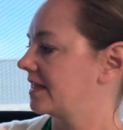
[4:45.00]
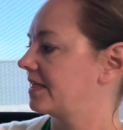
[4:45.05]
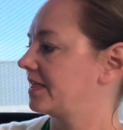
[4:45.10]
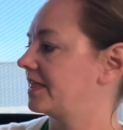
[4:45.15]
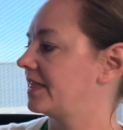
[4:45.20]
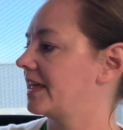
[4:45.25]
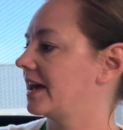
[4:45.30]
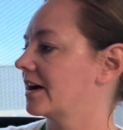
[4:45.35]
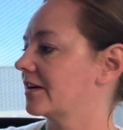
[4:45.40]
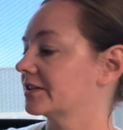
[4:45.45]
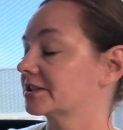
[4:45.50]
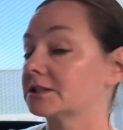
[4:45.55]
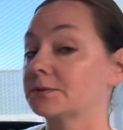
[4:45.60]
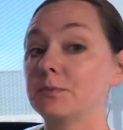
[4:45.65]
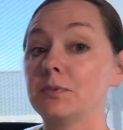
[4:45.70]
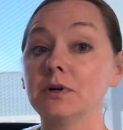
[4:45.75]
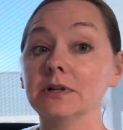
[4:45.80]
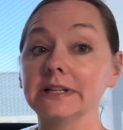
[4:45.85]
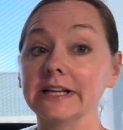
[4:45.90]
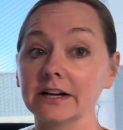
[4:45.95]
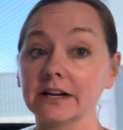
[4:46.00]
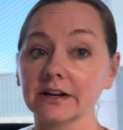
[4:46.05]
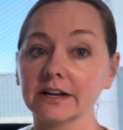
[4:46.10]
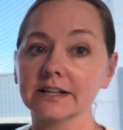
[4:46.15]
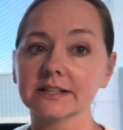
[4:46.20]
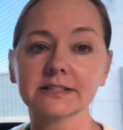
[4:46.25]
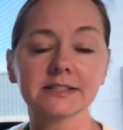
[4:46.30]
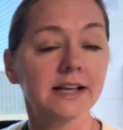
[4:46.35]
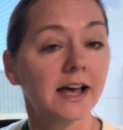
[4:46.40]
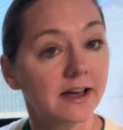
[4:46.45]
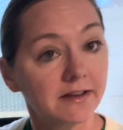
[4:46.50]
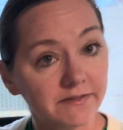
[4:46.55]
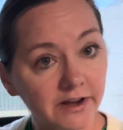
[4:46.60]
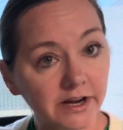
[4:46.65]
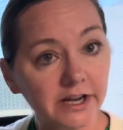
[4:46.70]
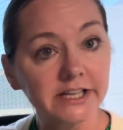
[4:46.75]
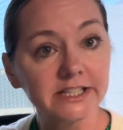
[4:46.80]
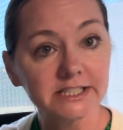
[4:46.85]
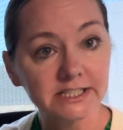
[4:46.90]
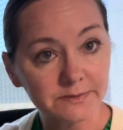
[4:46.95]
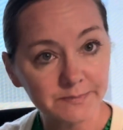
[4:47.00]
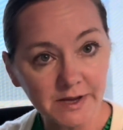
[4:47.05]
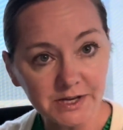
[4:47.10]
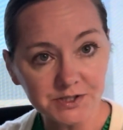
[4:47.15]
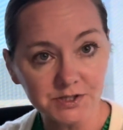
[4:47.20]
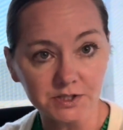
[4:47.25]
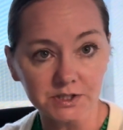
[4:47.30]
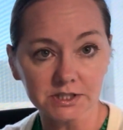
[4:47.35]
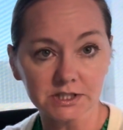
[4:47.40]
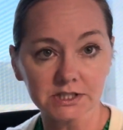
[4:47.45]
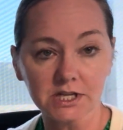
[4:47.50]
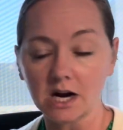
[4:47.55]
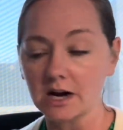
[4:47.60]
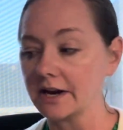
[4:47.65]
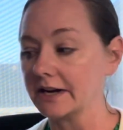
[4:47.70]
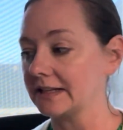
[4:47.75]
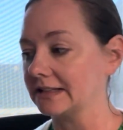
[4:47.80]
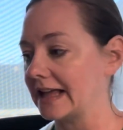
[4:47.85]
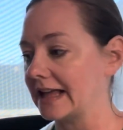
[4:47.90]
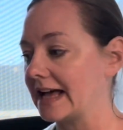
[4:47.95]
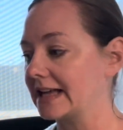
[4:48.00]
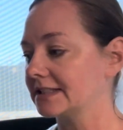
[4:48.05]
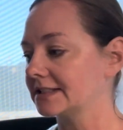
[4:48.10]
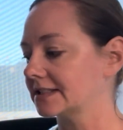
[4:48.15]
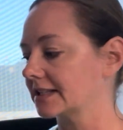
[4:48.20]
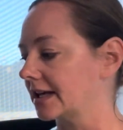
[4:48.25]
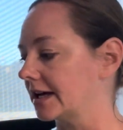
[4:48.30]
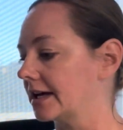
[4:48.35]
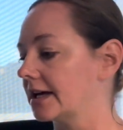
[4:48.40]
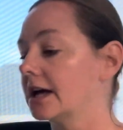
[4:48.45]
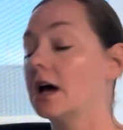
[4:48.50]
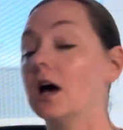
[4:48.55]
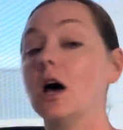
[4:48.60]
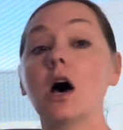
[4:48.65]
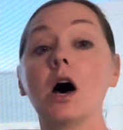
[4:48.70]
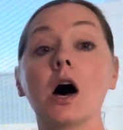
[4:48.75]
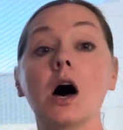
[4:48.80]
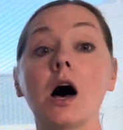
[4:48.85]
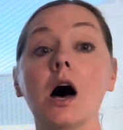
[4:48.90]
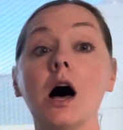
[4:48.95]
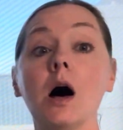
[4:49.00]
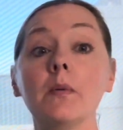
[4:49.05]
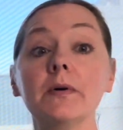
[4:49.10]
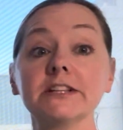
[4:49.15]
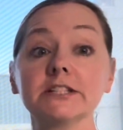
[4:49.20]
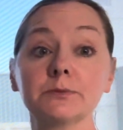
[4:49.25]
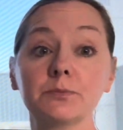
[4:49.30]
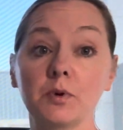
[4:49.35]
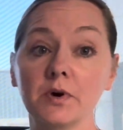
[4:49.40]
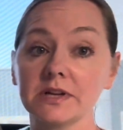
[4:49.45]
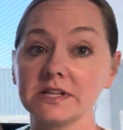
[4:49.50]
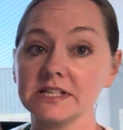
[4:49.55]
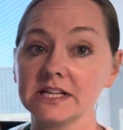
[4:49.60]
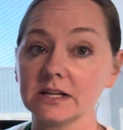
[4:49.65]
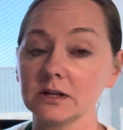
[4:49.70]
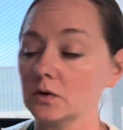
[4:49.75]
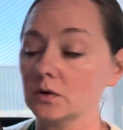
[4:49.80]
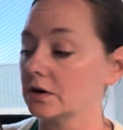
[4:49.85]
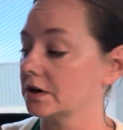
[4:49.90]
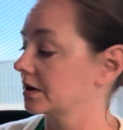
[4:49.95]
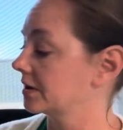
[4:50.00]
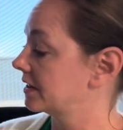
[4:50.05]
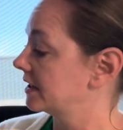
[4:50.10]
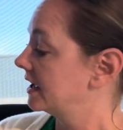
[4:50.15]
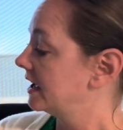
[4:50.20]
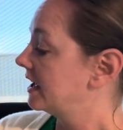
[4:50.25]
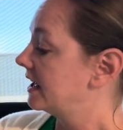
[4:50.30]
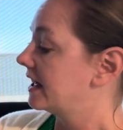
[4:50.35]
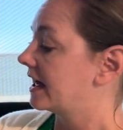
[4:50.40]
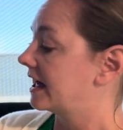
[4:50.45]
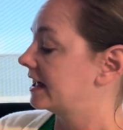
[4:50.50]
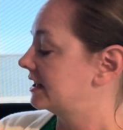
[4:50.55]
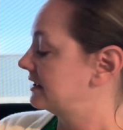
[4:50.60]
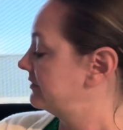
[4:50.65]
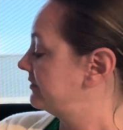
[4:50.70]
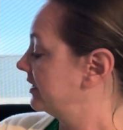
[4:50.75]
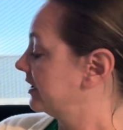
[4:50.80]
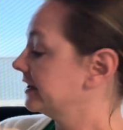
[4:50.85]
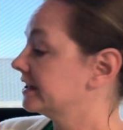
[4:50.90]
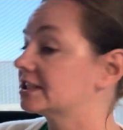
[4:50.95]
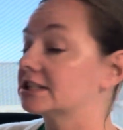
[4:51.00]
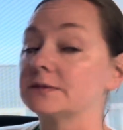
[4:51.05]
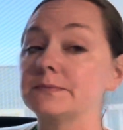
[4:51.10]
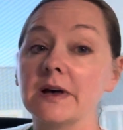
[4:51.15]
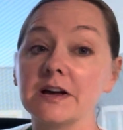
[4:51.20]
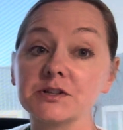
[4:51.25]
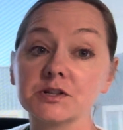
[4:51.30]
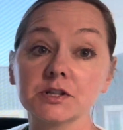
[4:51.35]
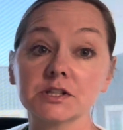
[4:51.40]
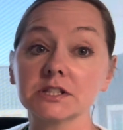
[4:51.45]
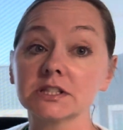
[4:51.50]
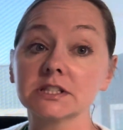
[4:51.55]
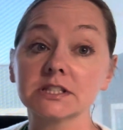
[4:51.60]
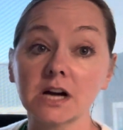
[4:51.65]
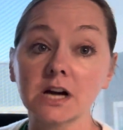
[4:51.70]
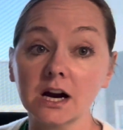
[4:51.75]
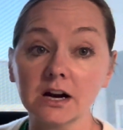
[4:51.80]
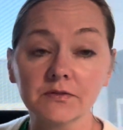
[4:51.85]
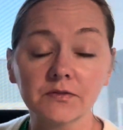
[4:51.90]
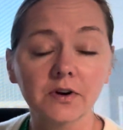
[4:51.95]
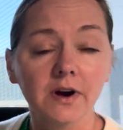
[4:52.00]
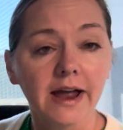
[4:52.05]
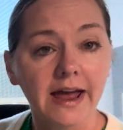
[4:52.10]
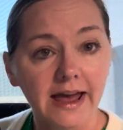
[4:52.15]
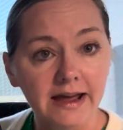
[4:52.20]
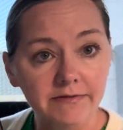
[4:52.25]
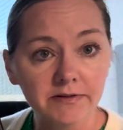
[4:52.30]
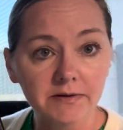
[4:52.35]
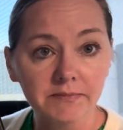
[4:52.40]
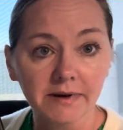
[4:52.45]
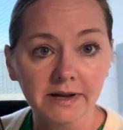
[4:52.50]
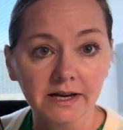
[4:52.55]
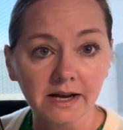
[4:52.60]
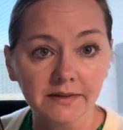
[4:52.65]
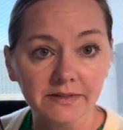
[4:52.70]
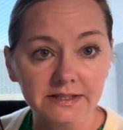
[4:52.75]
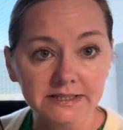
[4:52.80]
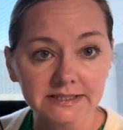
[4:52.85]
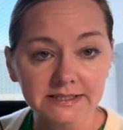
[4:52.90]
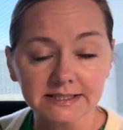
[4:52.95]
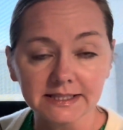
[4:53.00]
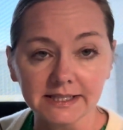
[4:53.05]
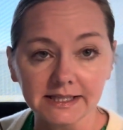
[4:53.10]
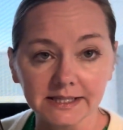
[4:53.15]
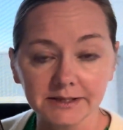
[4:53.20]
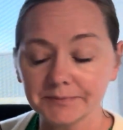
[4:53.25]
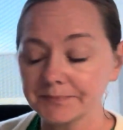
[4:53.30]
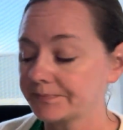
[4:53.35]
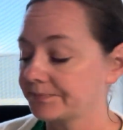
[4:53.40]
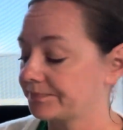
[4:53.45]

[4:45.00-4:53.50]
There's Polaris, a very special star in Alaska, always pointing north, and a very special star for everybody on the sea.